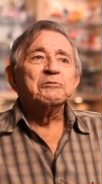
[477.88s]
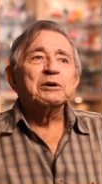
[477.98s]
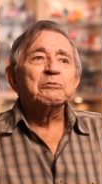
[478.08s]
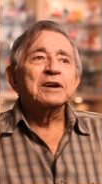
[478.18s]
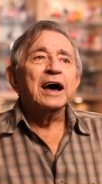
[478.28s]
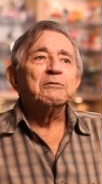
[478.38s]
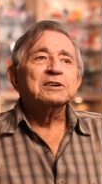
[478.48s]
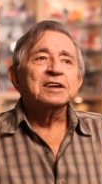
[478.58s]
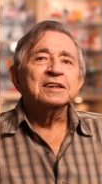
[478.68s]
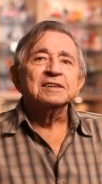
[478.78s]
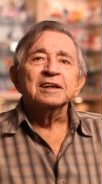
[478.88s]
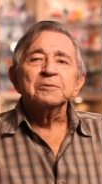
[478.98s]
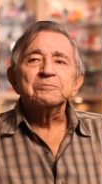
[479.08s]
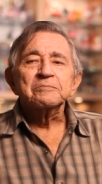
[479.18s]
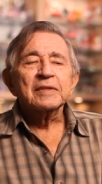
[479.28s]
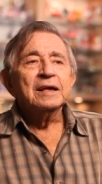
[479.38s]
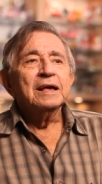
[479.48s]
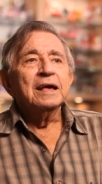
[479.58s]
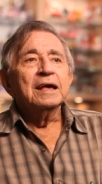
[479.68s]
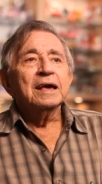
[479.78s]
When when I was in uh,
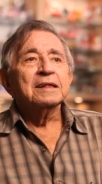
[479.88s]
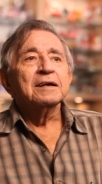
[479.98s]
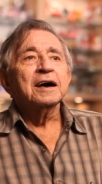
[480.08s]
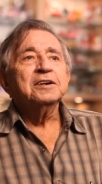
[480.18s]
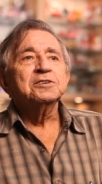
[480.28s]
in high